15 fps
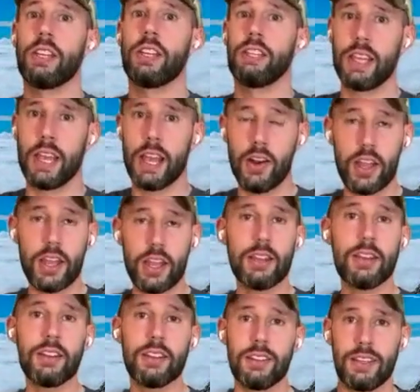Get the air
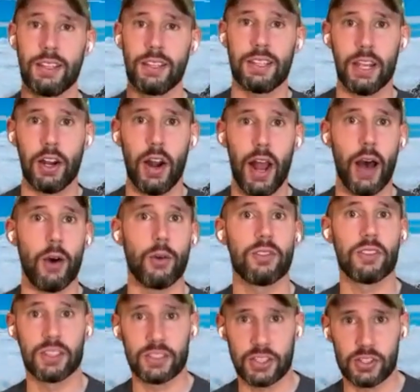in, get the air out.
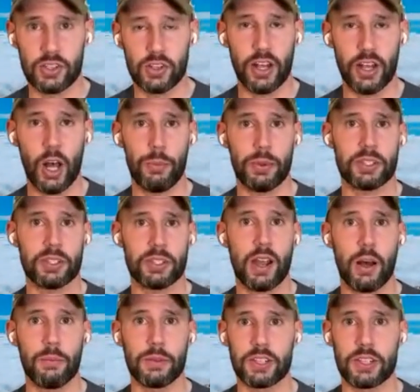This is going to help us
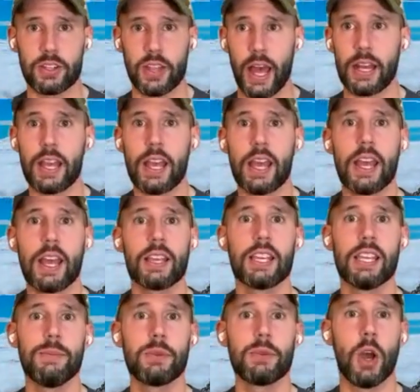accomplish that.
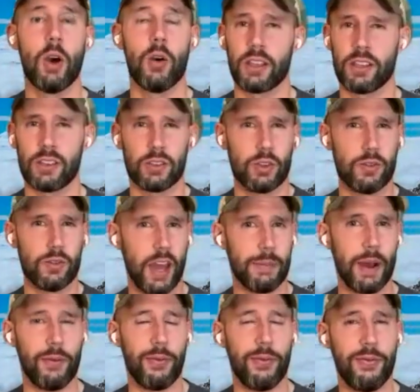Keep going. You've got
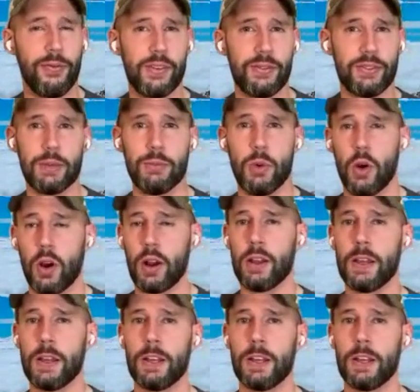about 50 more.